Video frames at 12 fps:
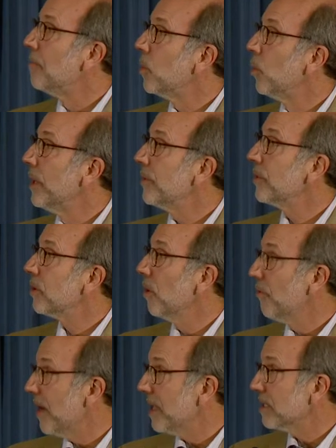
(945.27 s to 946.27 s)
with
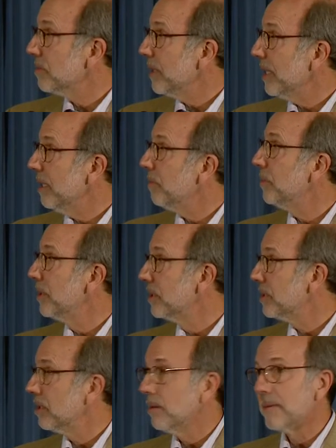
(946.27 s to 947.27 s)
clofazimine,
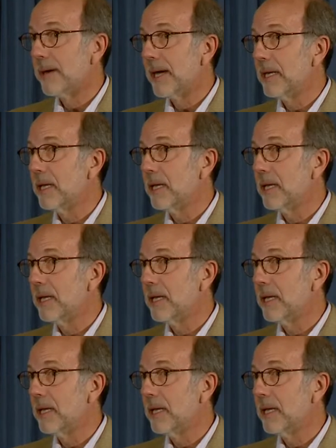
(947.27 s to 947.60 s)
pyrazinamide,